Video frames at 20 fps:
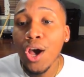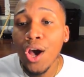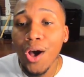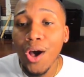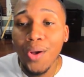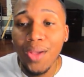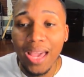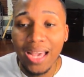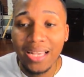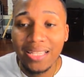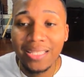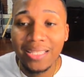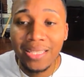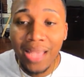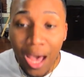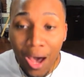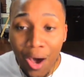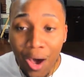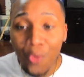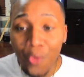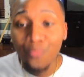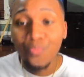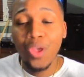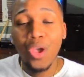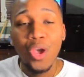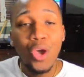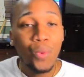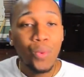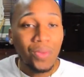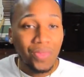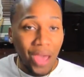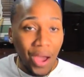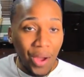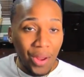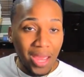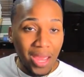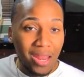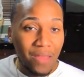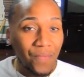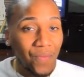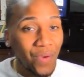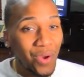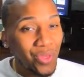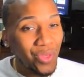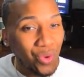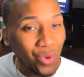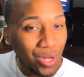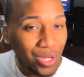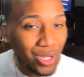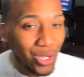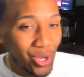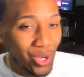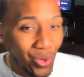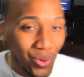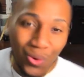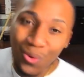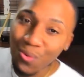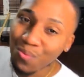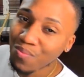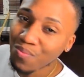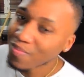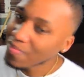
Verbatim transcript: Okay, so without any further ado,